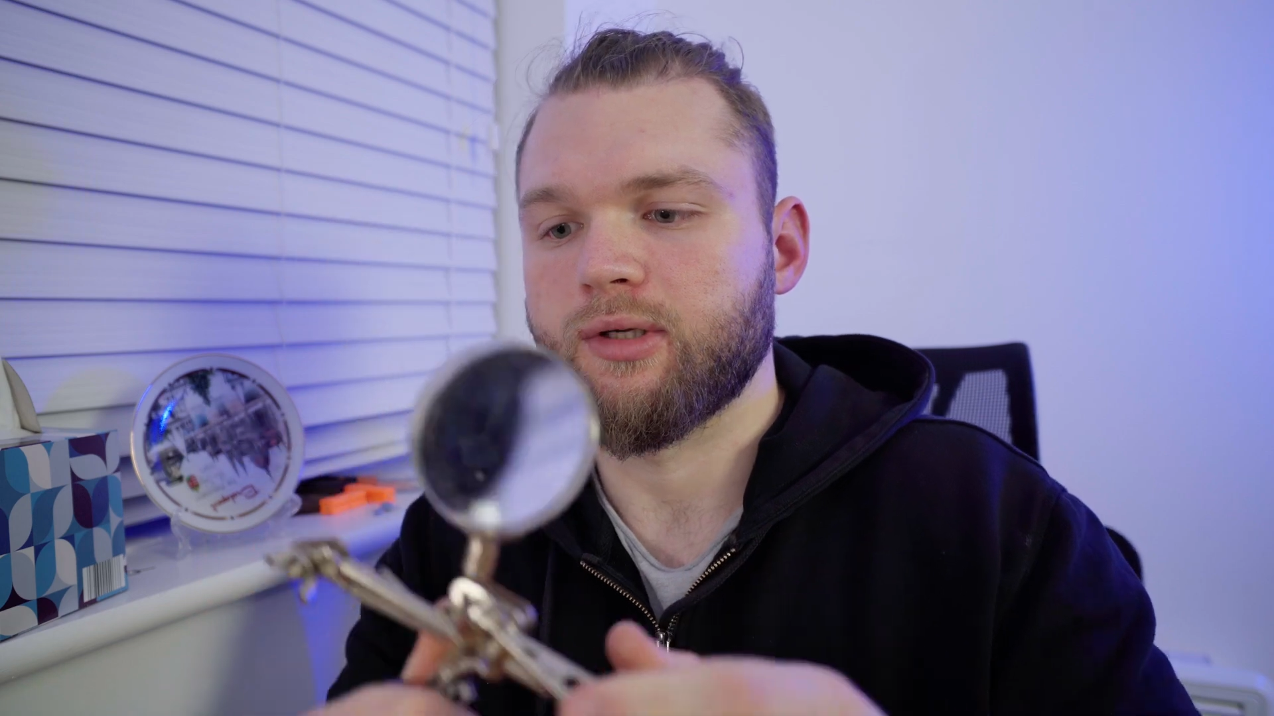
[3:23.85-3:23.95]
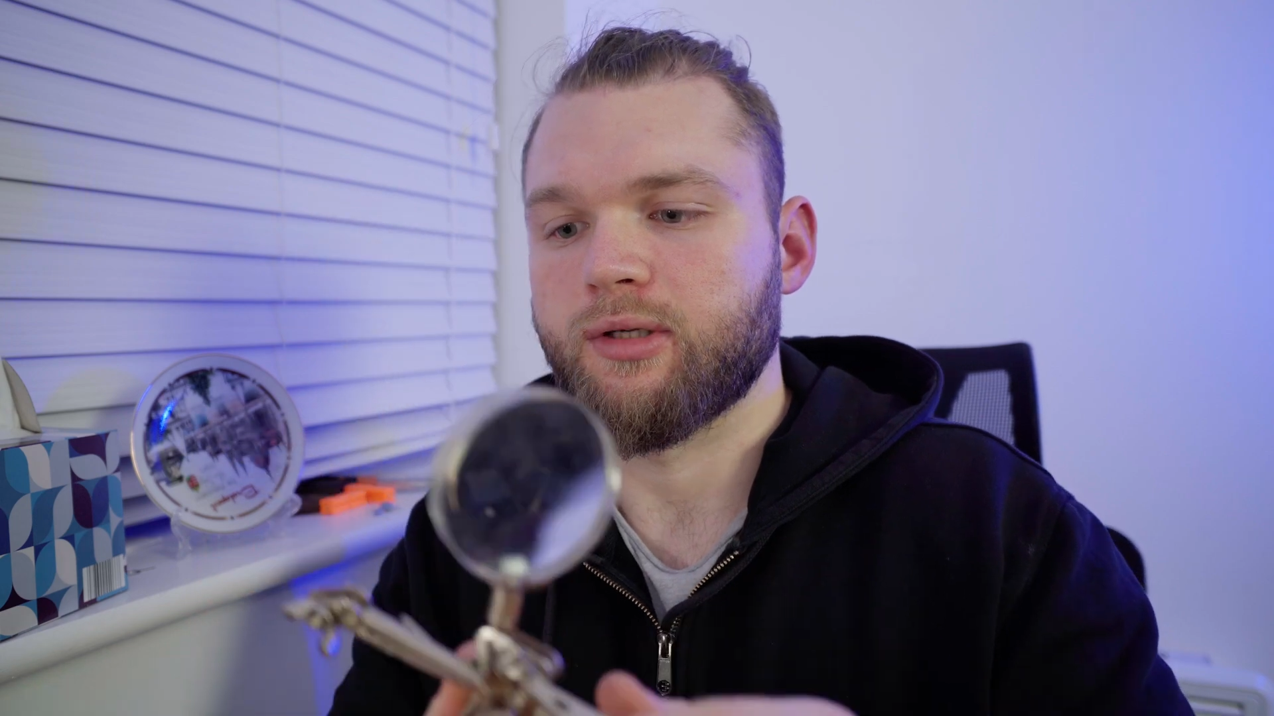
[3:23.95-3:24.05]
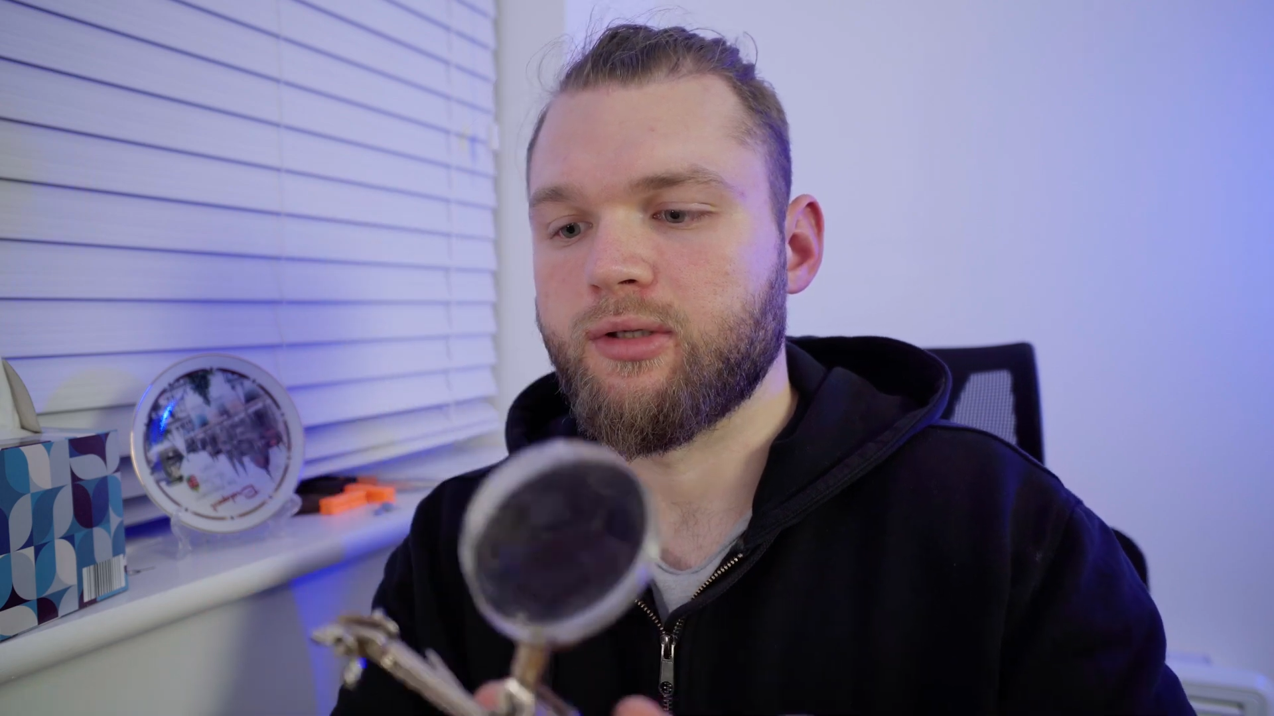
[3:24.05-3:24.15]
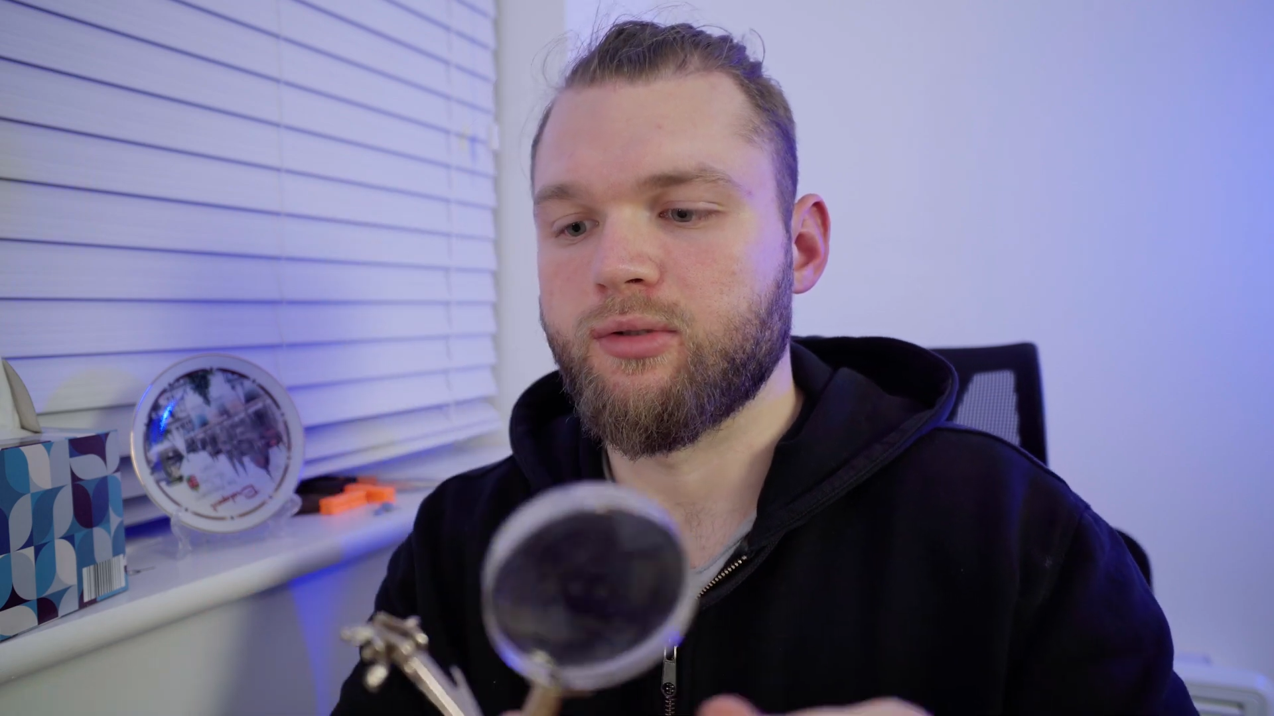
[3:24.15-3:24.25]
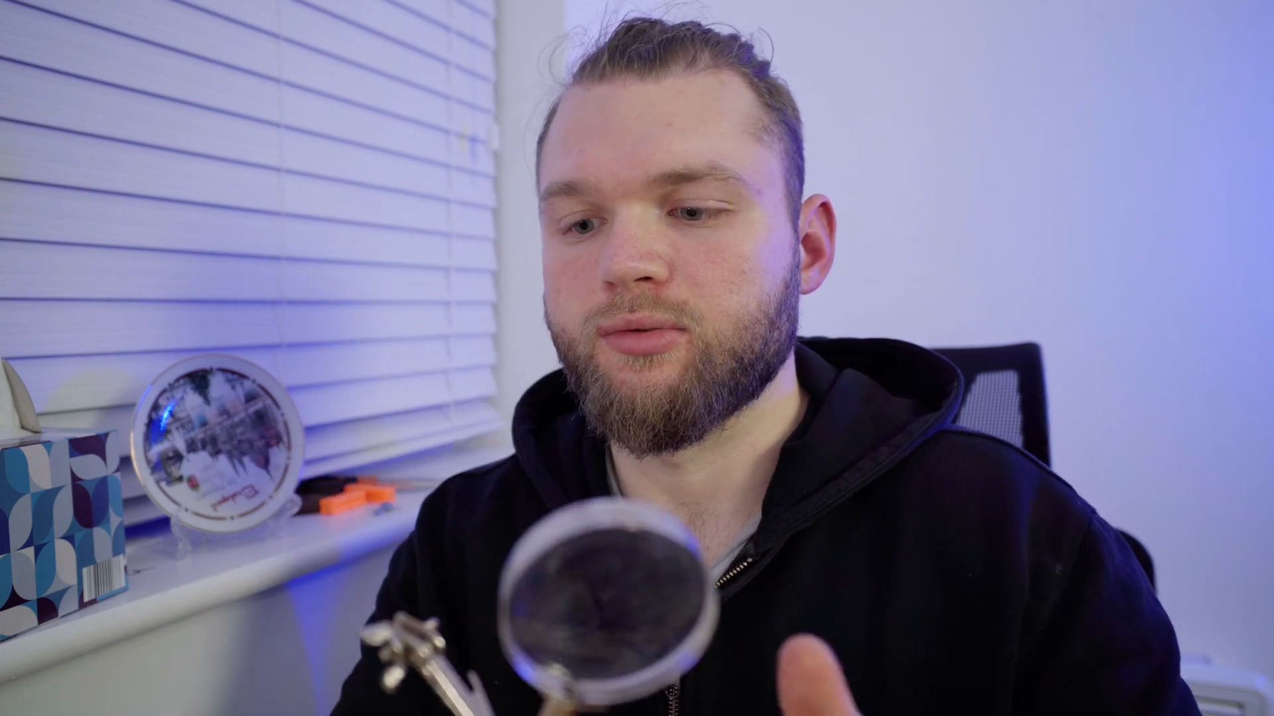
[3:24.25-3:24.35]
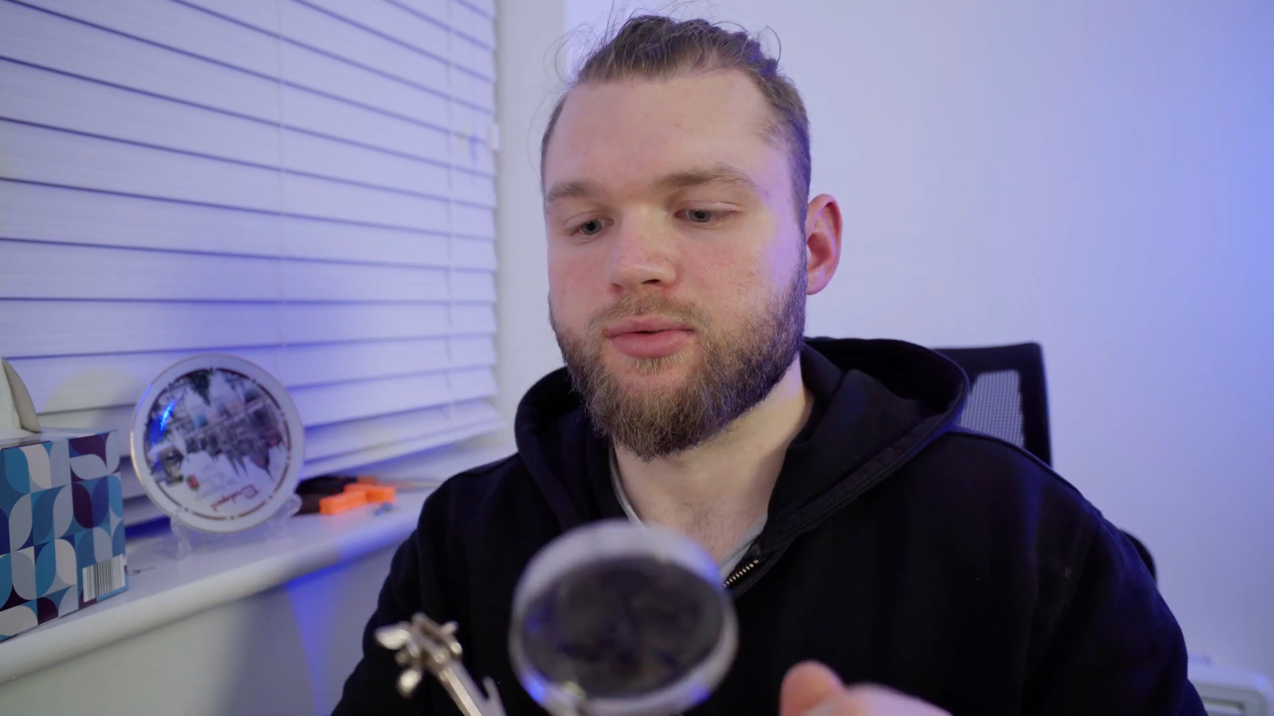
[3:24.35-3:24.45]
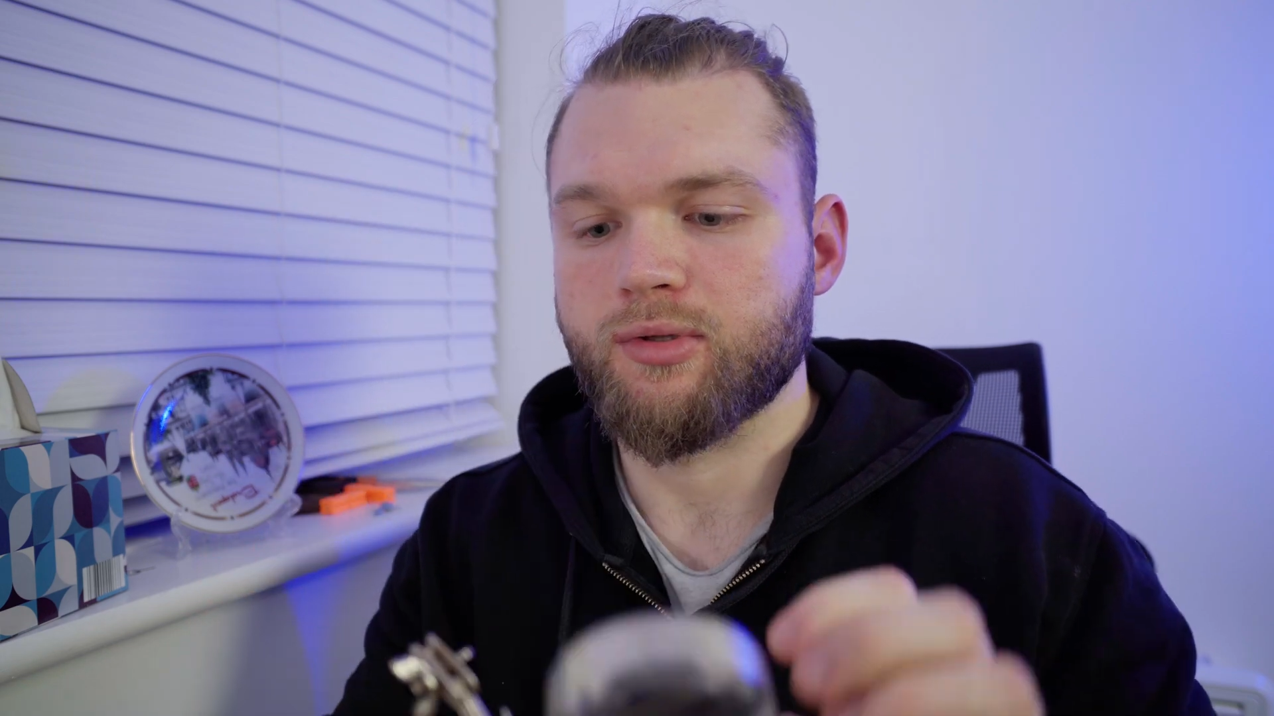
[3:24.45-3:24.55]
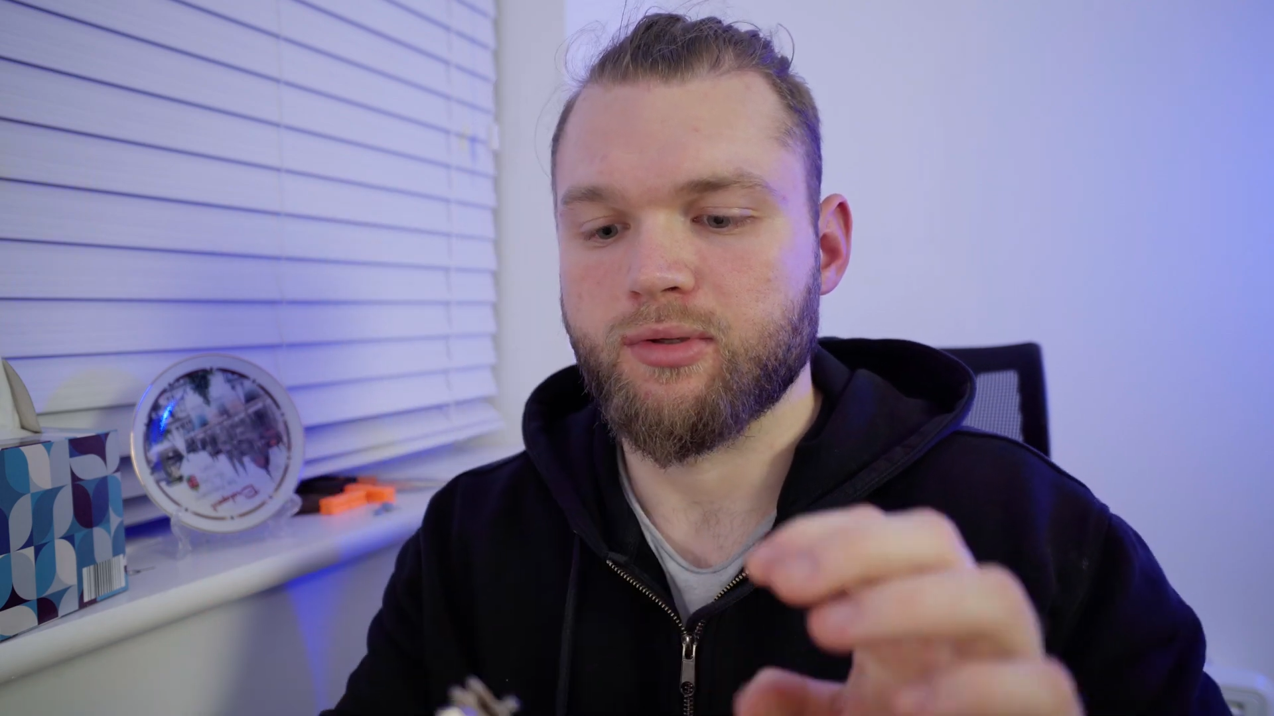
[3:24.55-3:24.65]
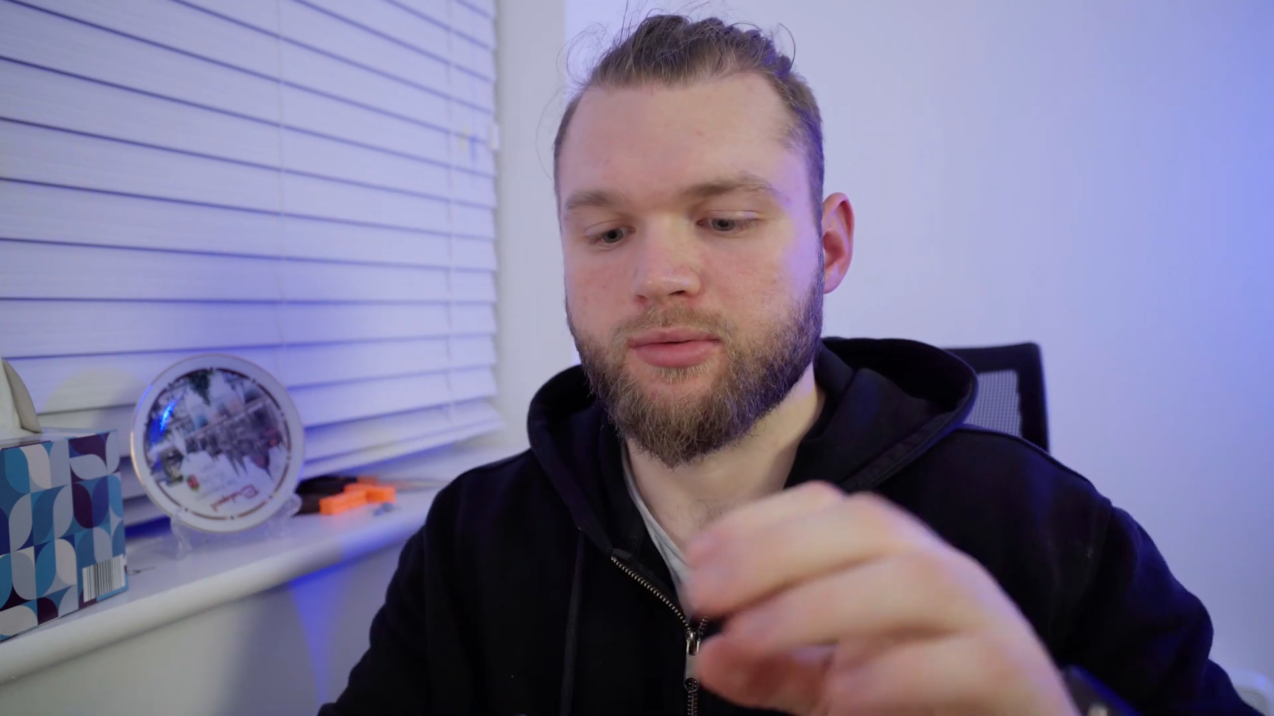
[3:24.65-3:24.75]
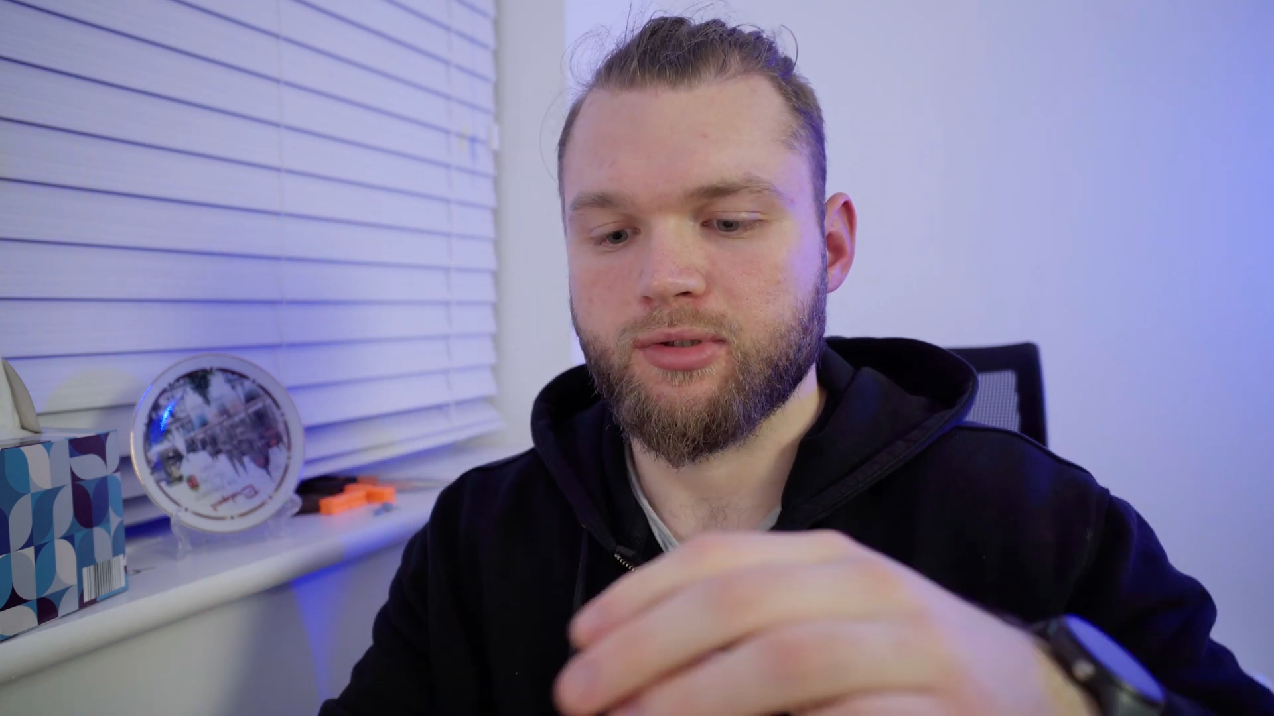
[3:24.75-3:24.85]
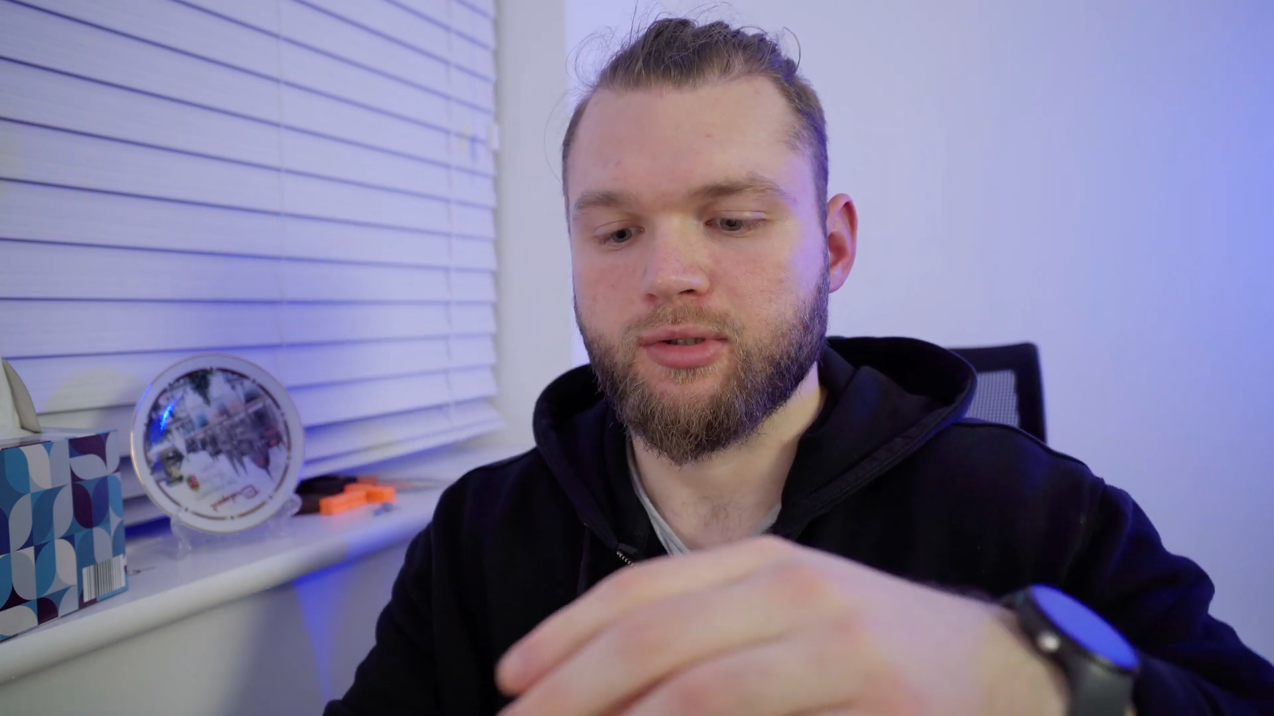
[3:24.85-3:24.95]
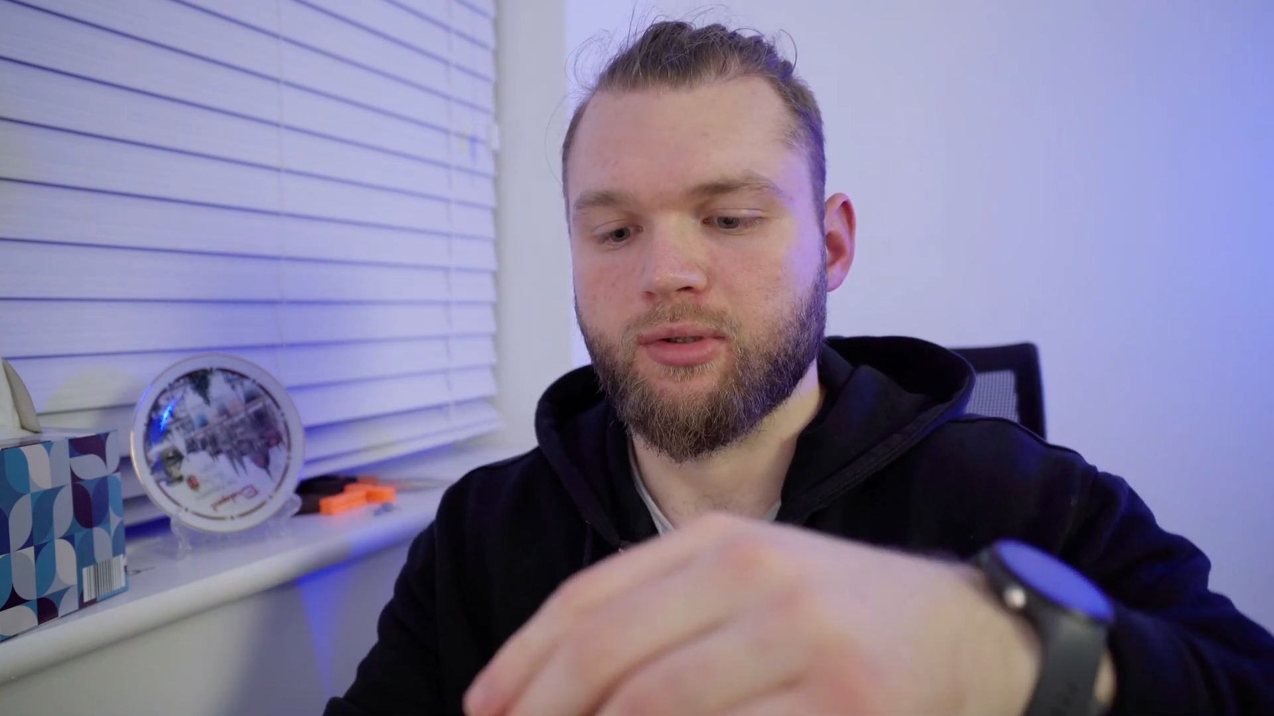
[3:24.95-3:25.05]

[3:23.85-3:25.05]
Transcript: I can use those to